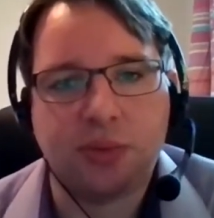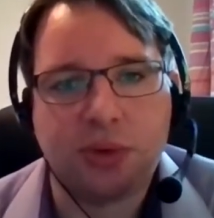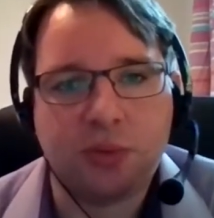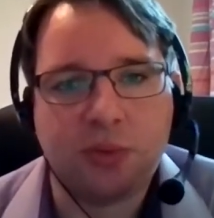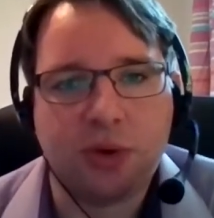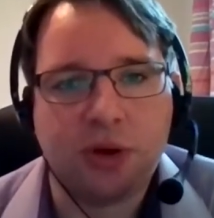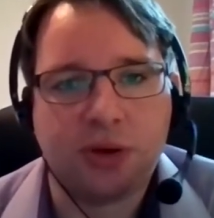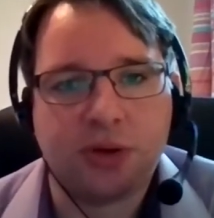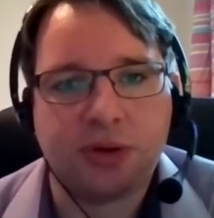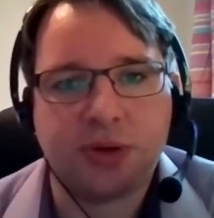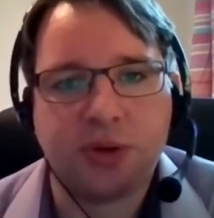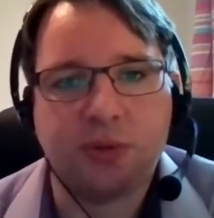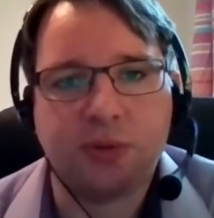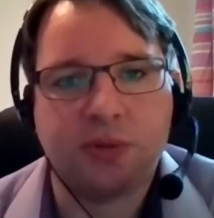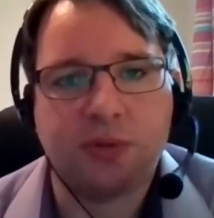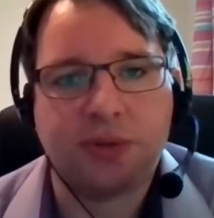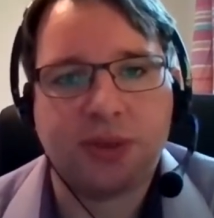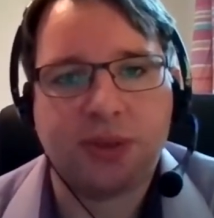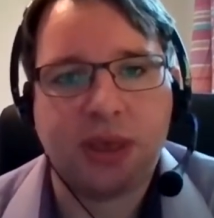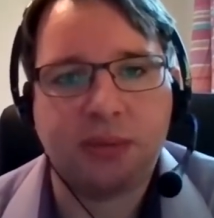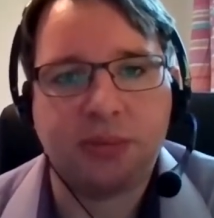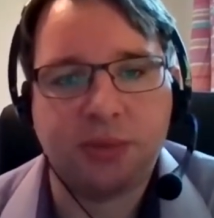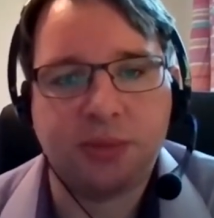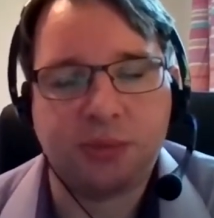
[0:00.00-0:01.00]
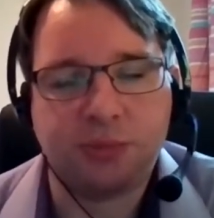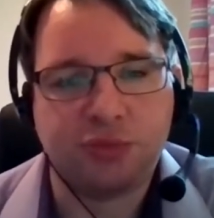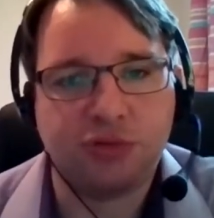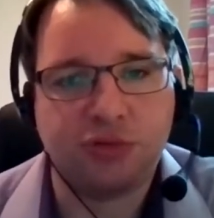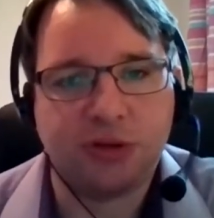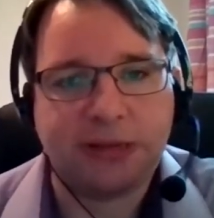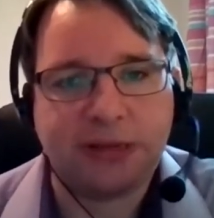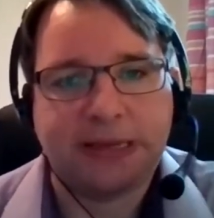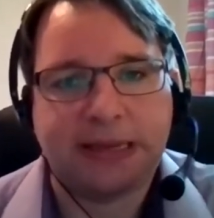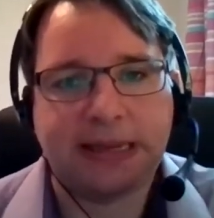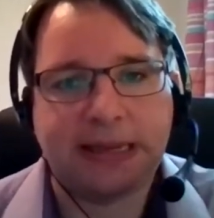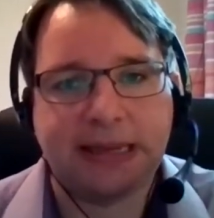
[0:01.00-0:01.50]
working with them and
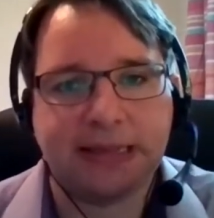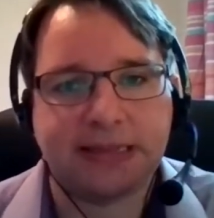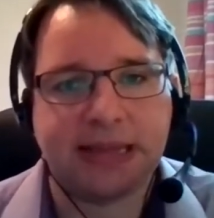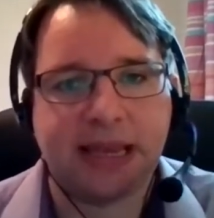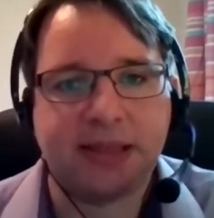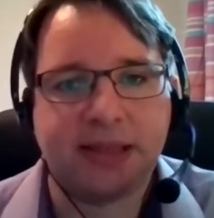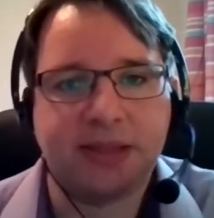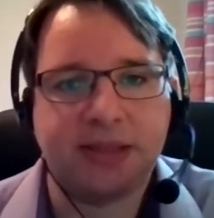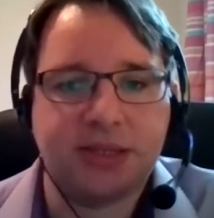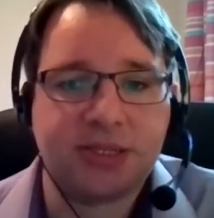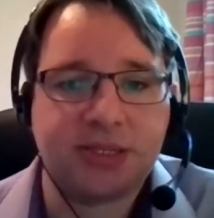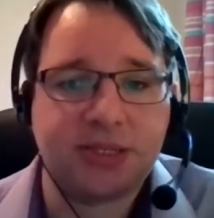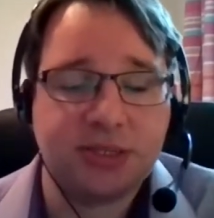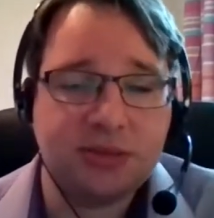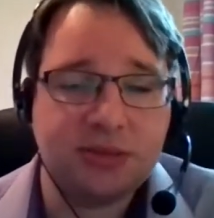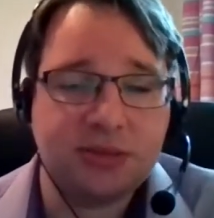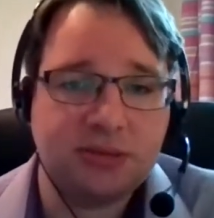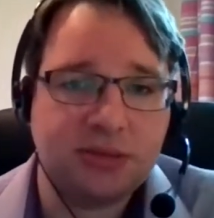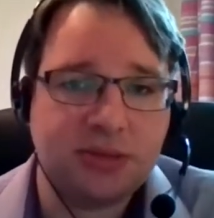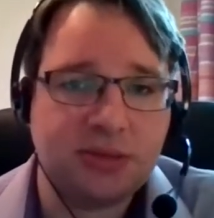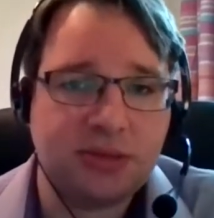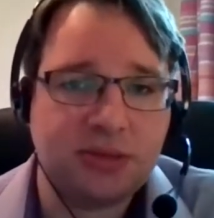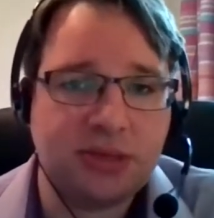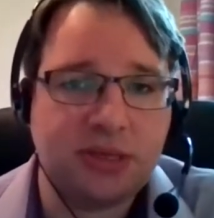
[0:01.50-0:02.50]
bringing it down into,